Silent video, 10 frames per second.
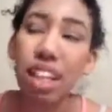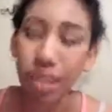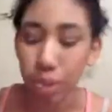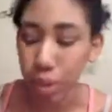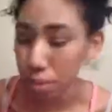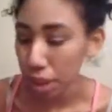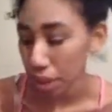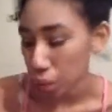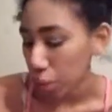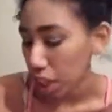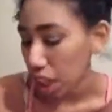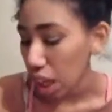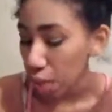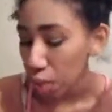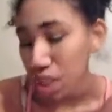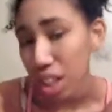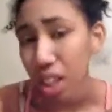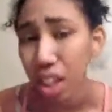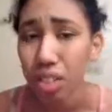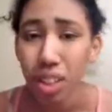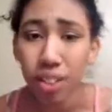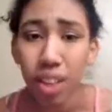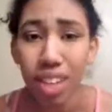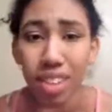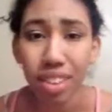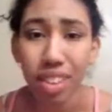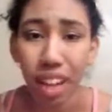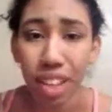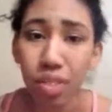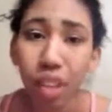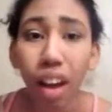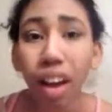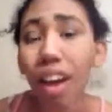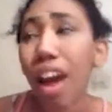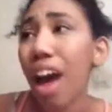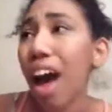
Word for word: next week my life will be a lot more exciting, and I'll tell you guys in the next vlog.